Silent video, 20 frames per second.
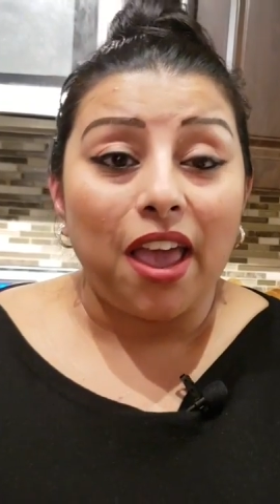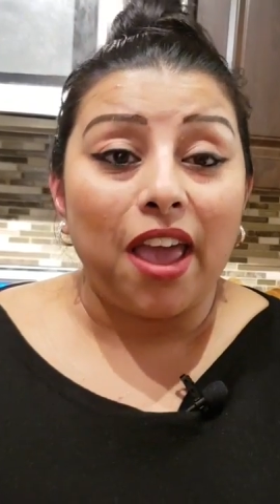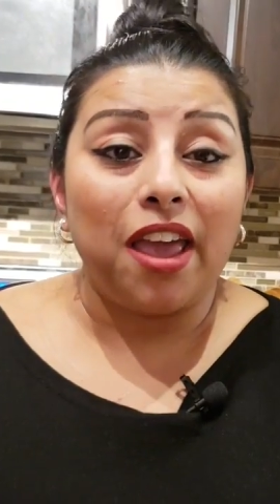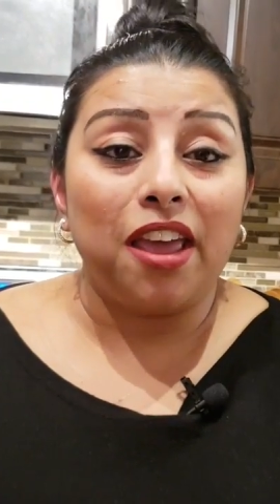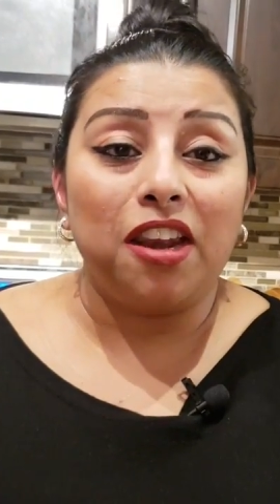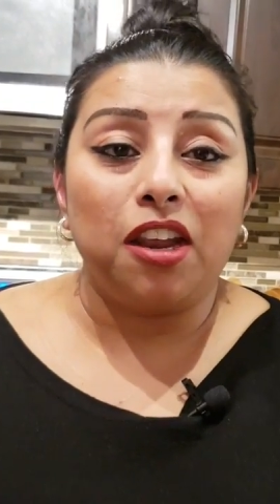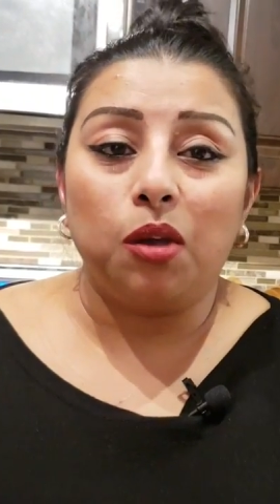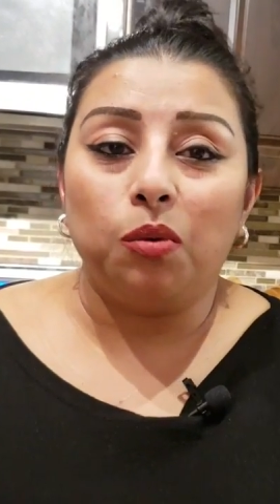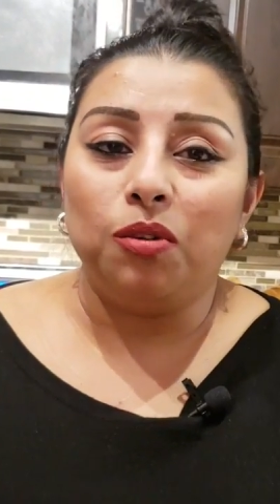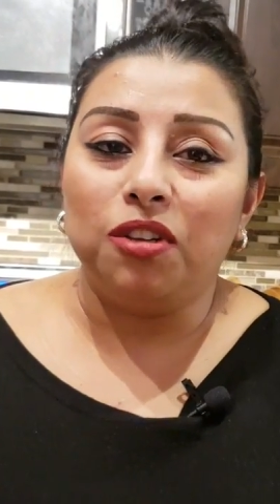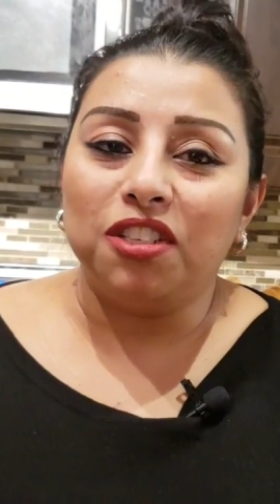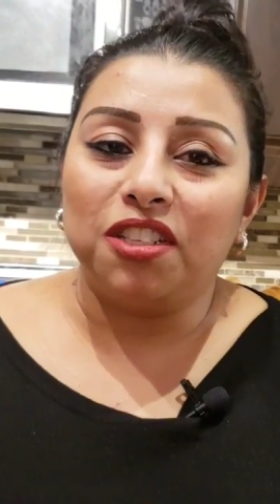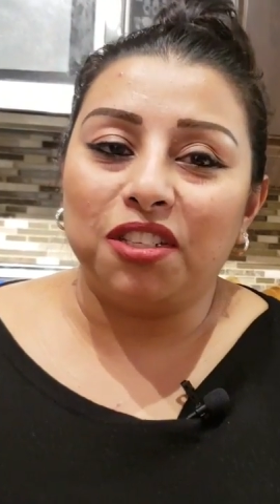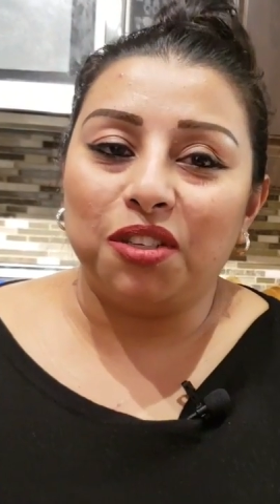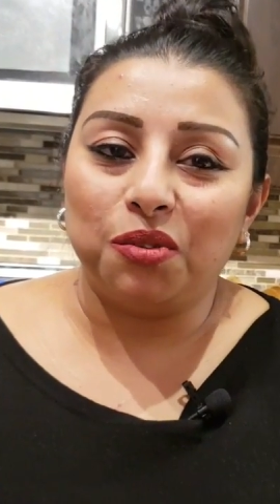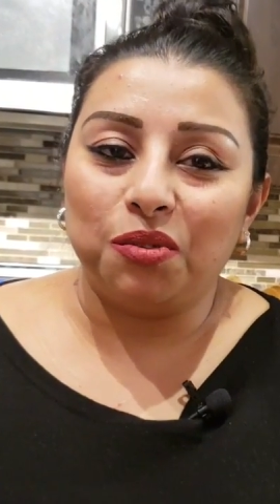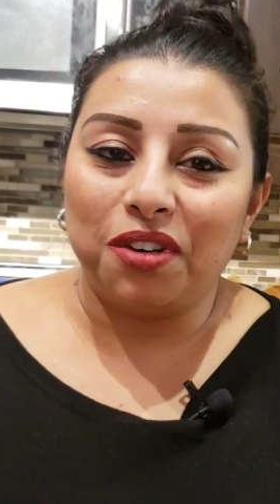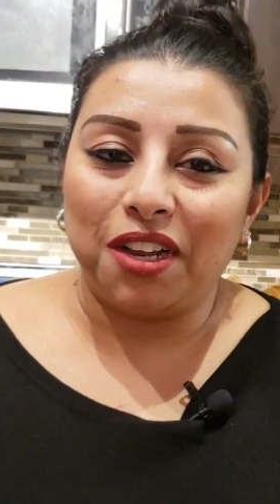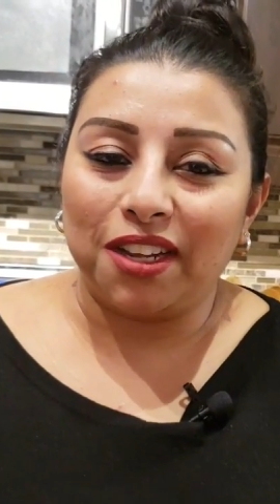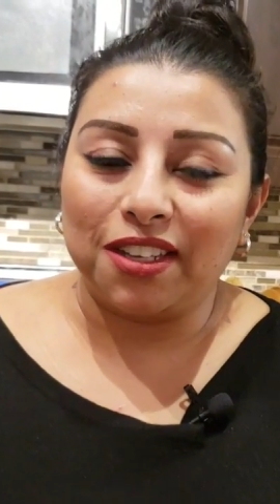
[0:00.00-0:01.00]
and I will
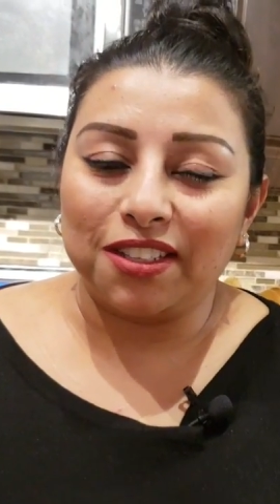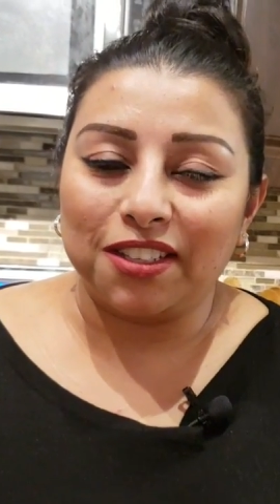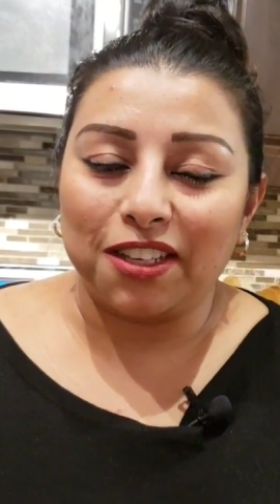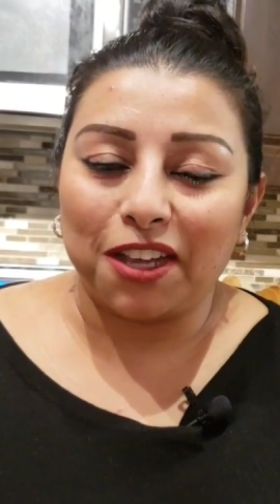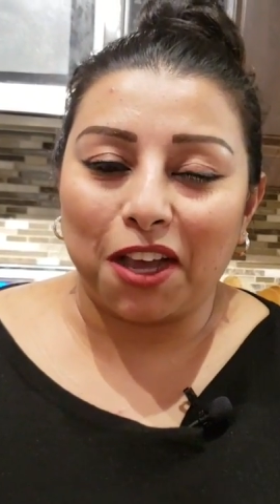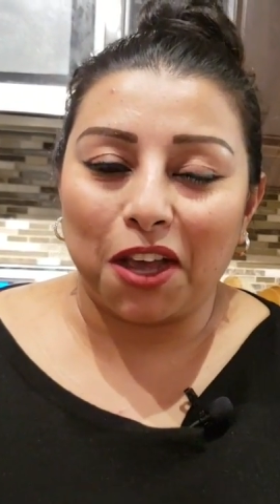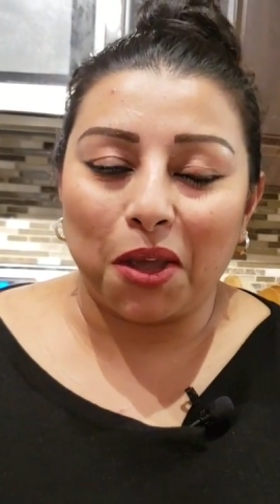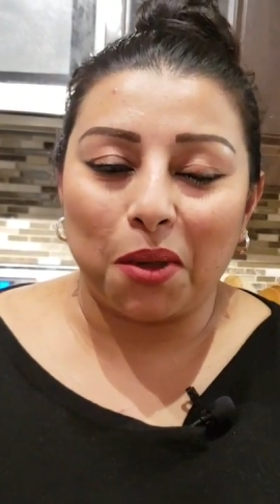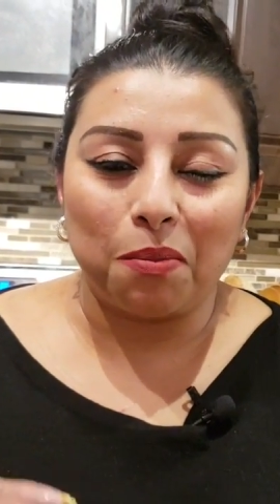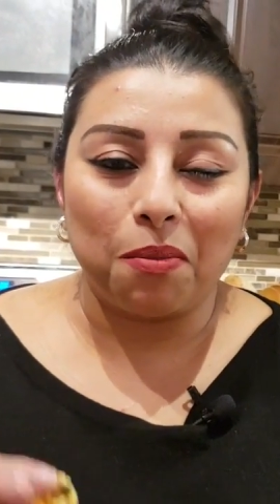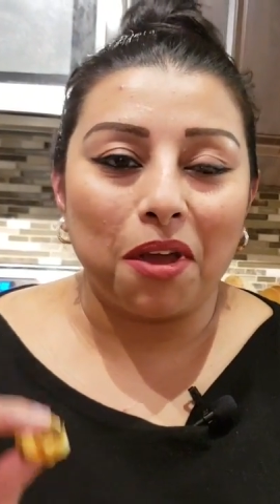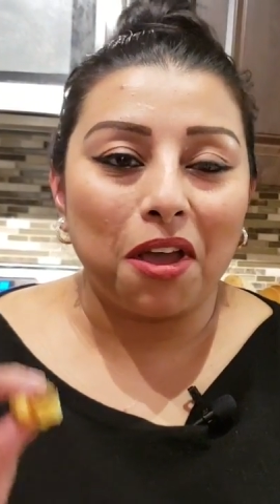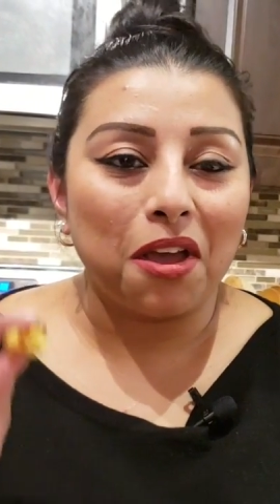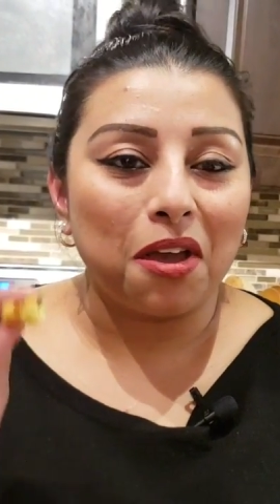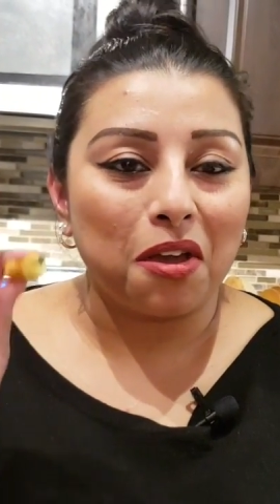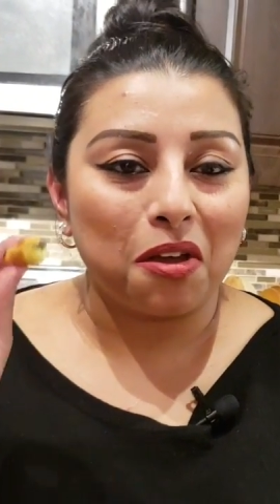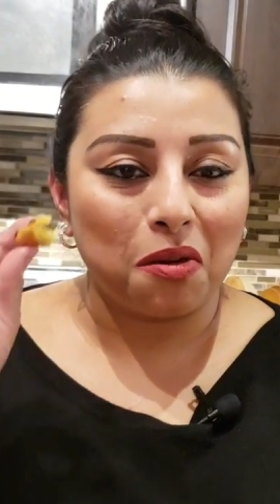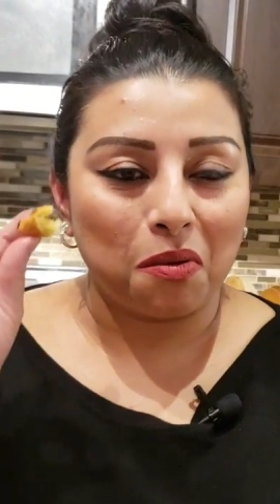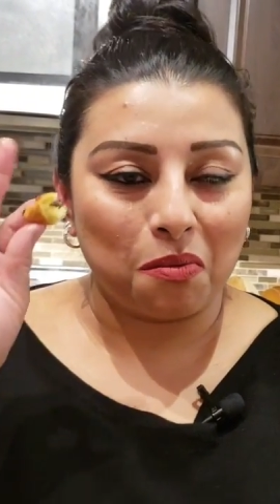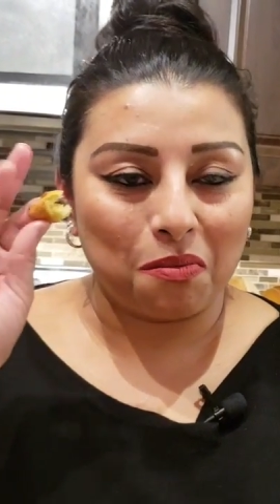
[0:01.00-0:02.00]
see you next time.
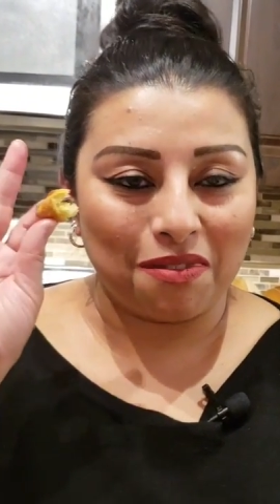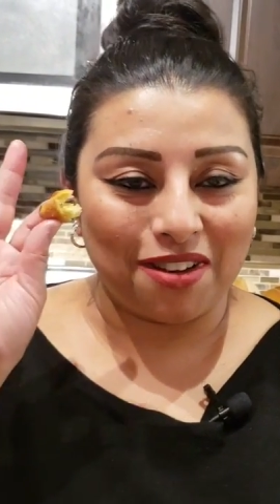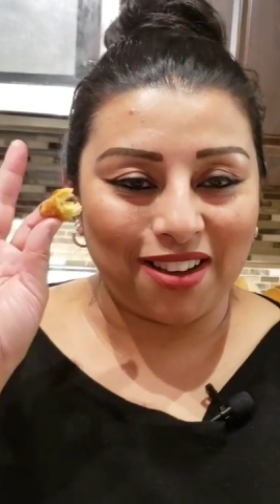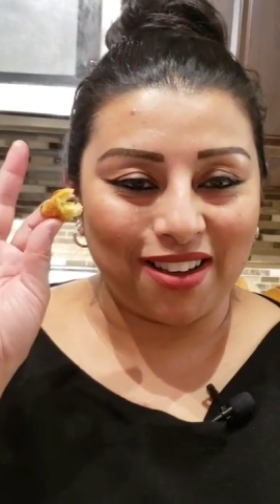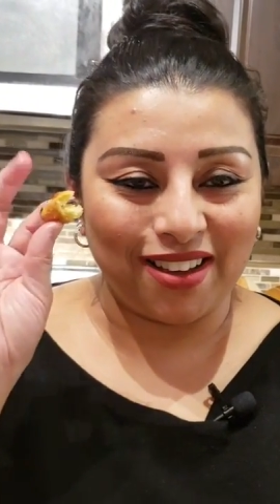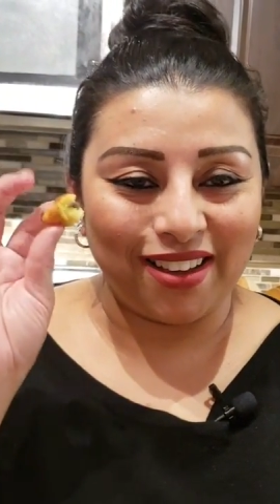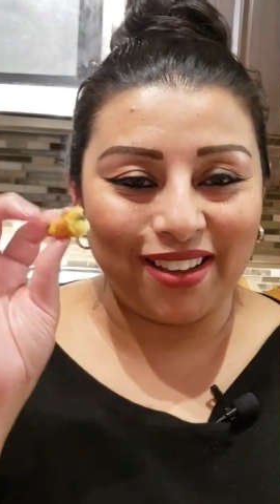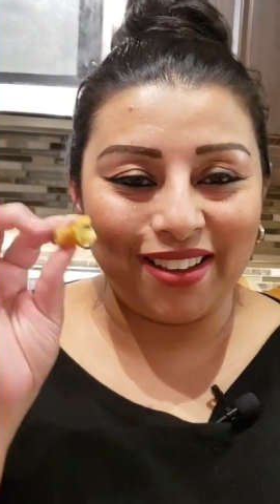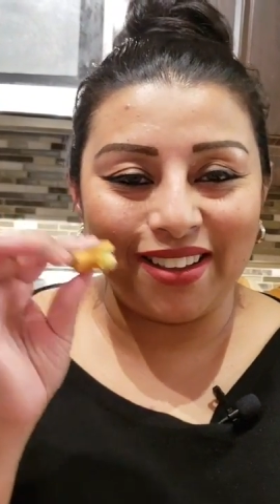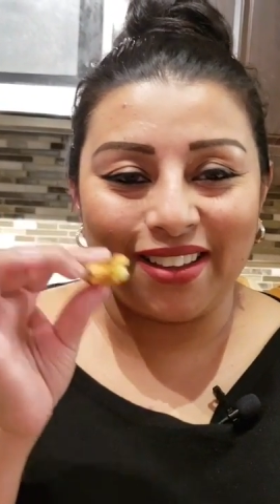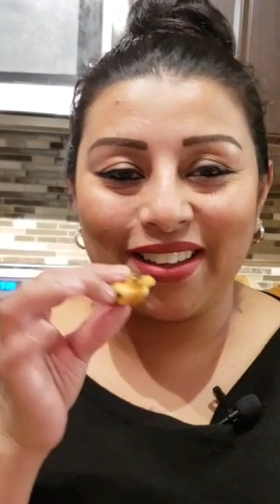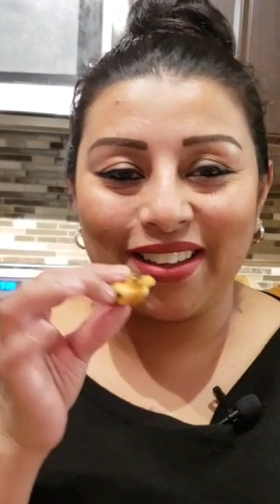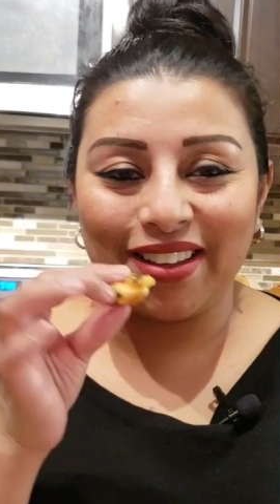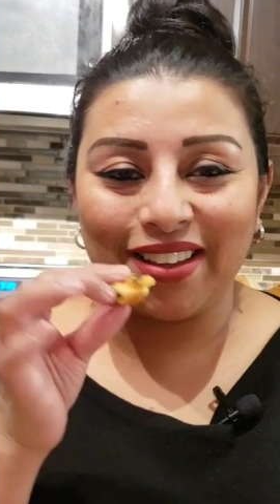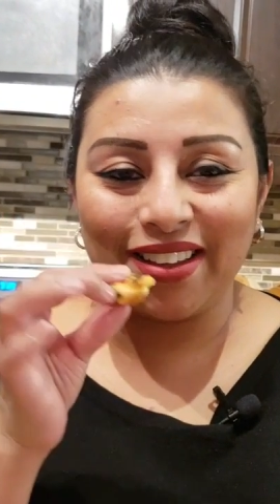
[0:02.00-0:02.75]
Bye.